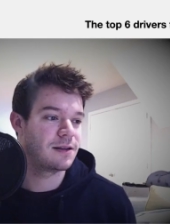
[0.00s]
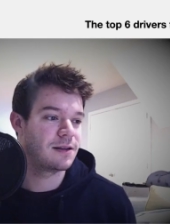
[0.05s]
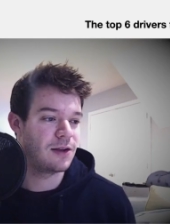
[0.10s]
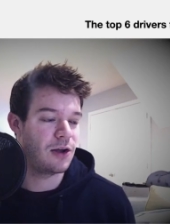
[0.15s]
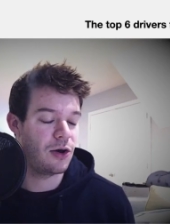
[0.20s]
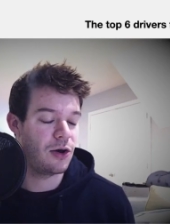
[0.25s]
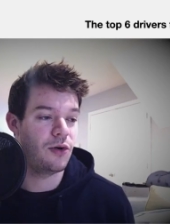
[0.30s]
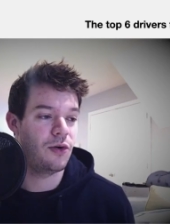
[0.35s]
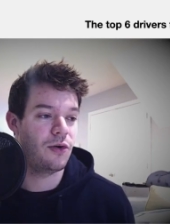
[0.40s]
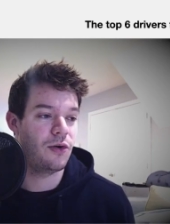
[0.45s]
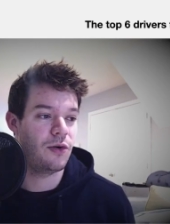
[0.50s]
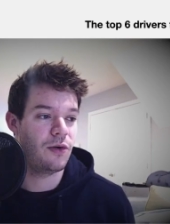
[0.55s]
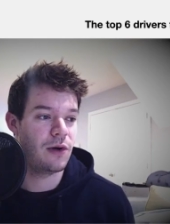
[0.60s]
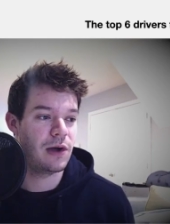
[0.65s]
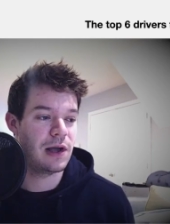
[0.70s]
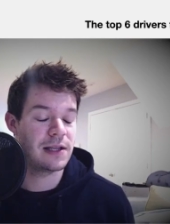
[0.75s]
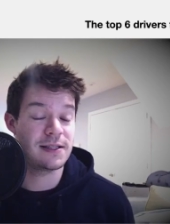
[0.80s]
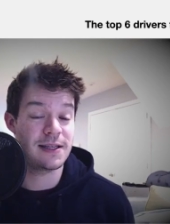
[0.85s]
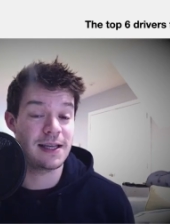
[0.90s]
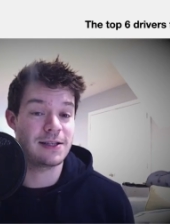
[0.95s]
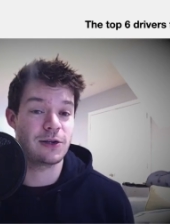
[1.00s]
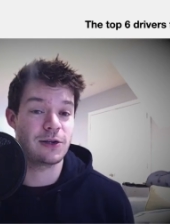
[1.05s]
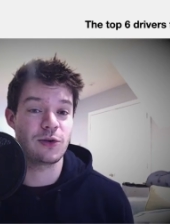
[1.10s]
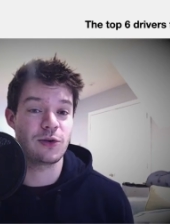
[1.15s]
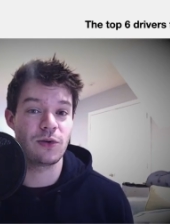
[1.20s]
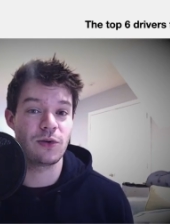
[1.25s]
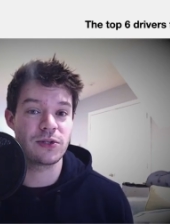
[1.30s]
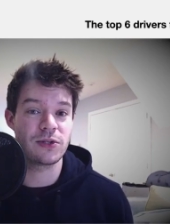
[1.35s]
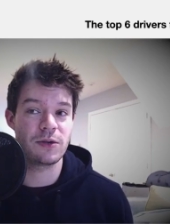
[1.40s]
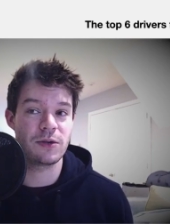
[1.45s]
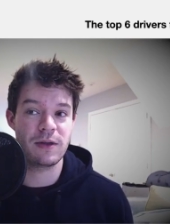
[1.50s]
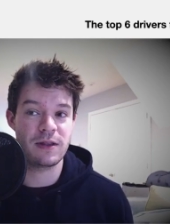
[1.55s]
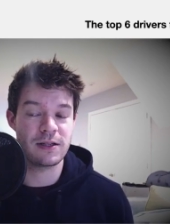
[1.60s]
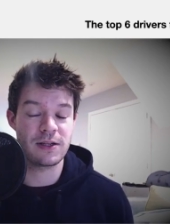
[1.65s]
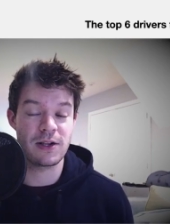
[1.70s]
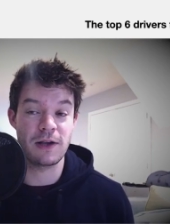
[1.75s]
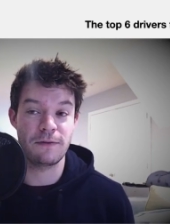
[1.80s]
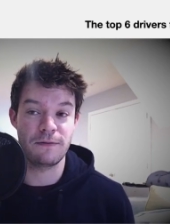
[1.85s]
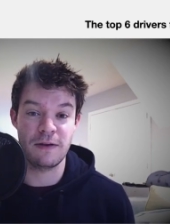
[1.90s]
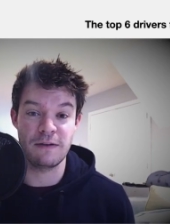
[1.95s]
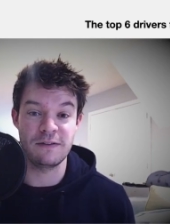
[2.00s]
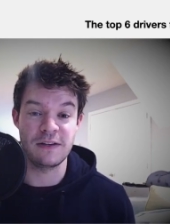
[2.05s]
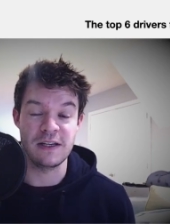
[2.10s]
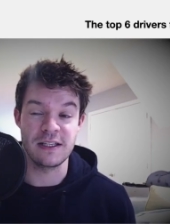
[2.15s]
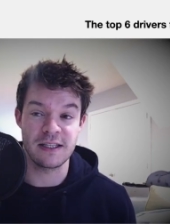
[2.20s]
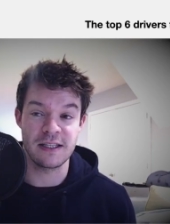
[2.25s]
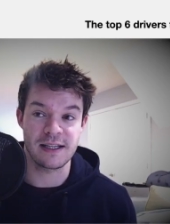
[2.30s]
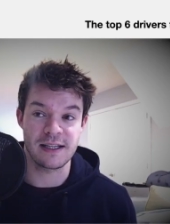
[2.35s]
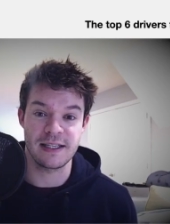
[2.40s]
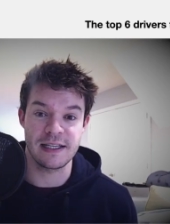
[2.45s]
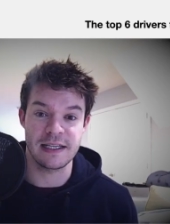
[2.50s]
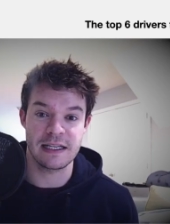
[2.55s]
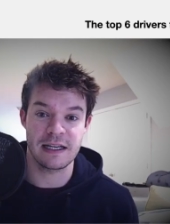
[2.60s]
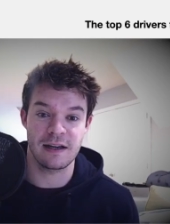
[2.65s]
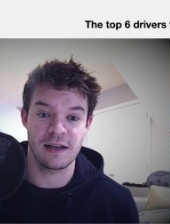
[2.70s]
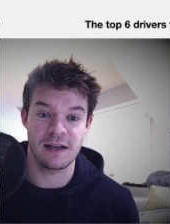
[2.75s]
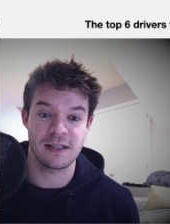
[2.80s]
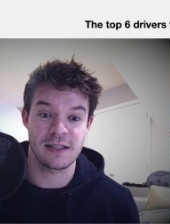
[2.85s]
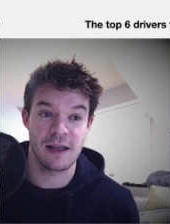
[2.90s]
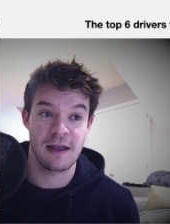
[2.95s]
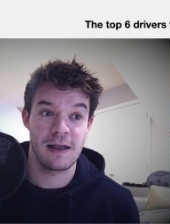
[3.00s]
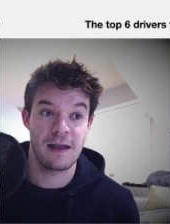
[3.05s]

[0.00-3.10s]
or Assetto Corsa where there's like 50, 60 cars.